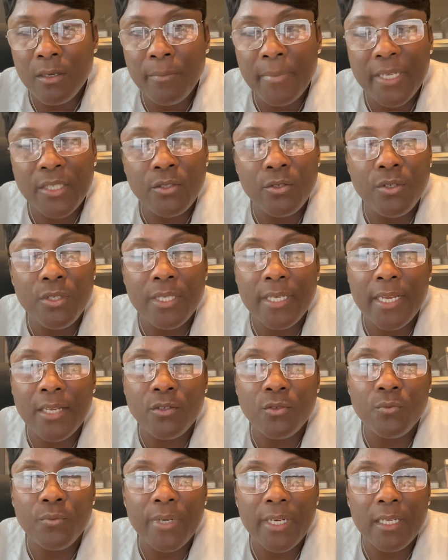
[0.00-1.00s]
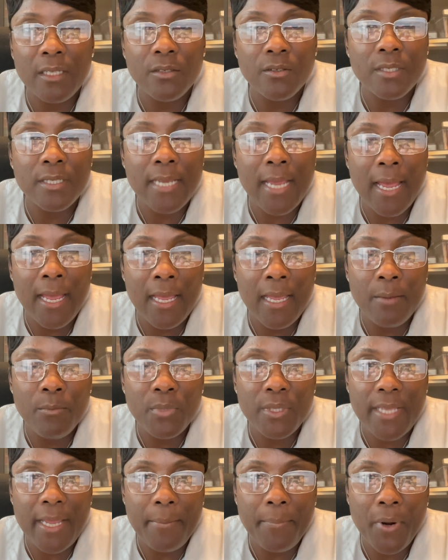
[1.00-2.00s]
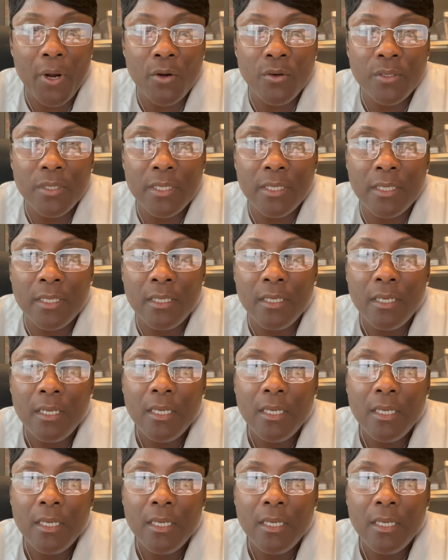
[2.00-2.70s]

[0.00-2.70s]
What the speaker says: make sure you schedule regular time with that person.